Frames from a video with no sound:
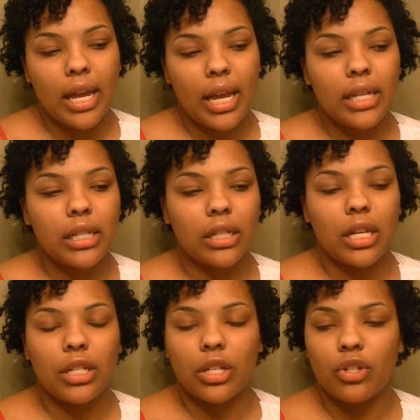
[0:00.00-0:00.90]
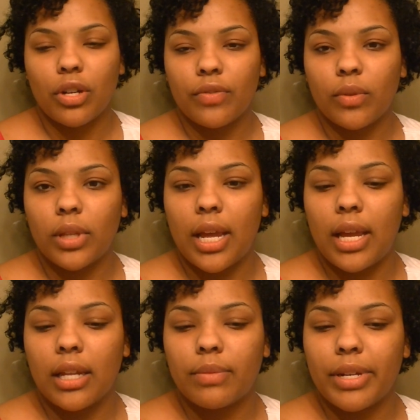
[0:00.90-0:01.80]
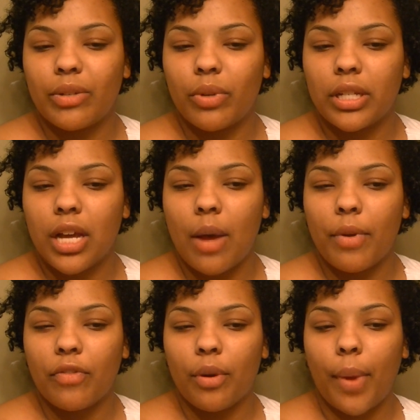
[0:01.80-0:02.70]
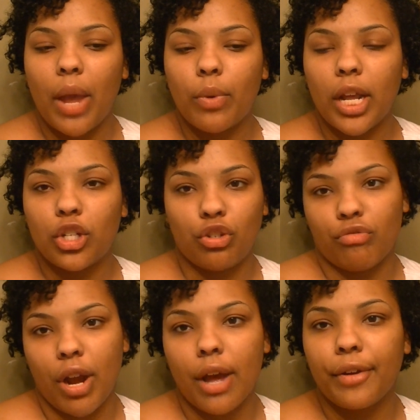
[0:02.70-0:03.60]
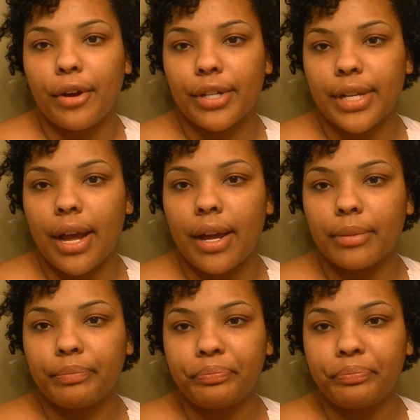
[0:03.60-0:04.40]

it's a stressful thing, especially when it's coming from people that you're around all the time.